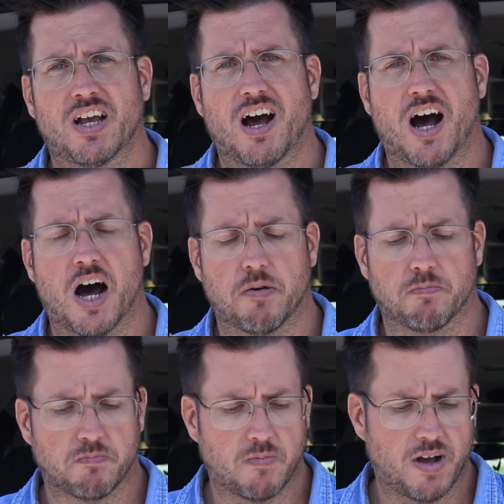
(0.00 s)

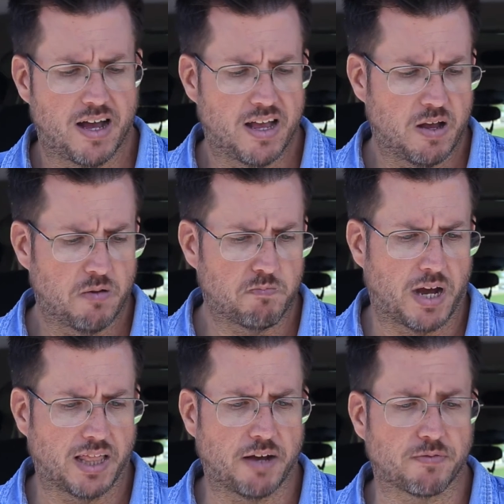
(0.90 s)
my
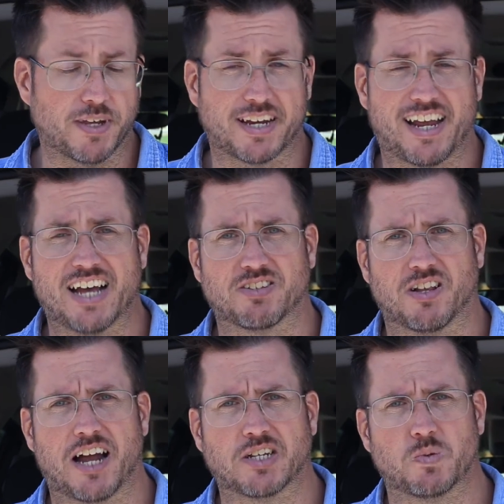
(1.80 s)
left leg has a
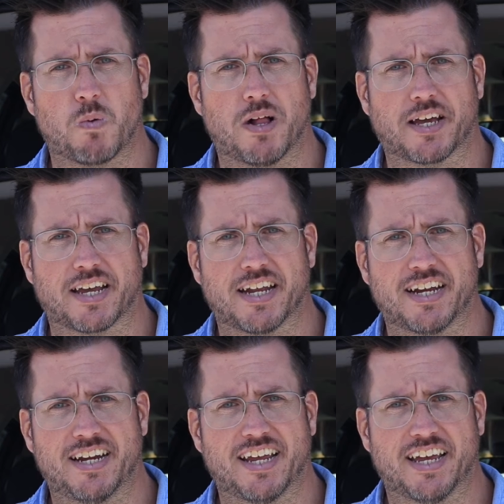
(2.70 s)
lot of swelling
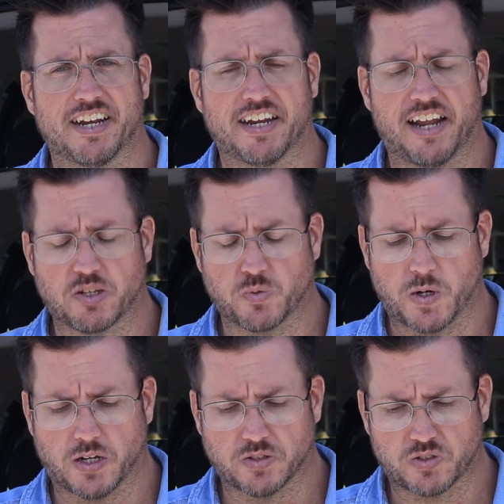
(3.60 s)
in it as
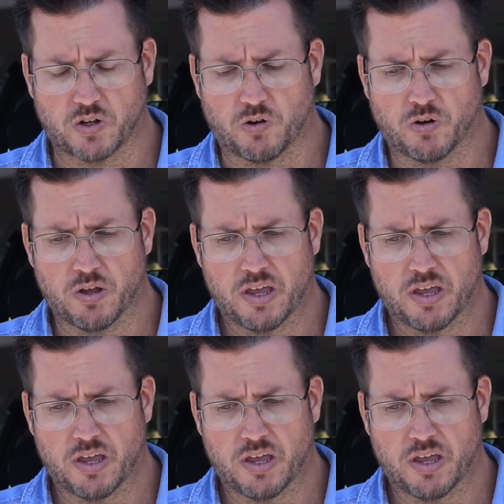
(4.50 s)
well. So